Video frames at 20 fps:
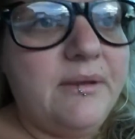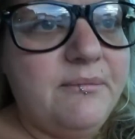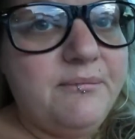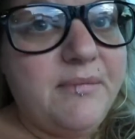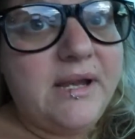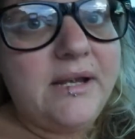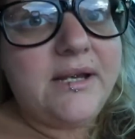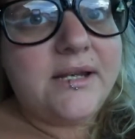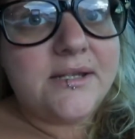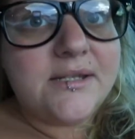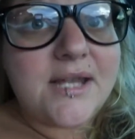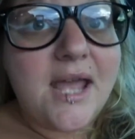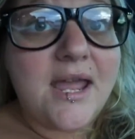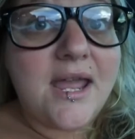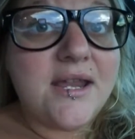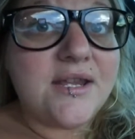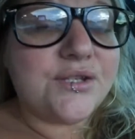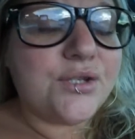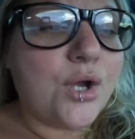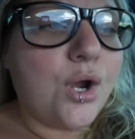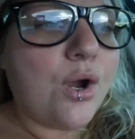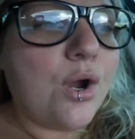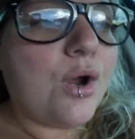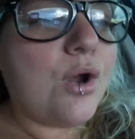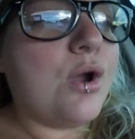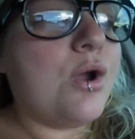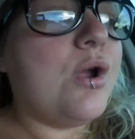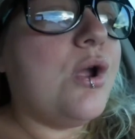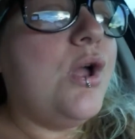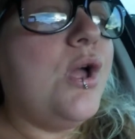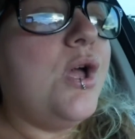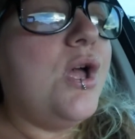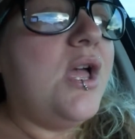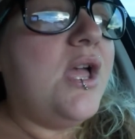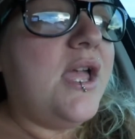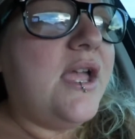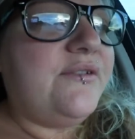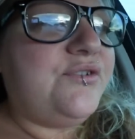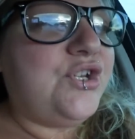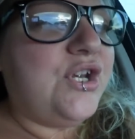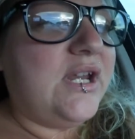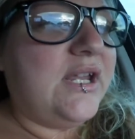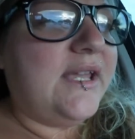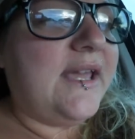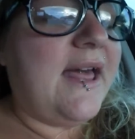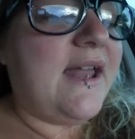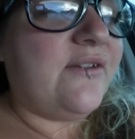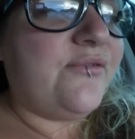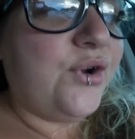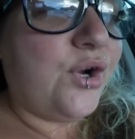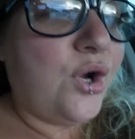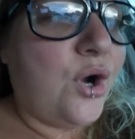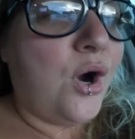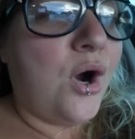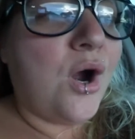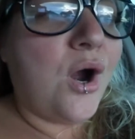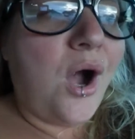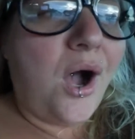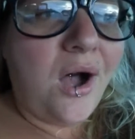meaning tase her, if she didn't get out of her car.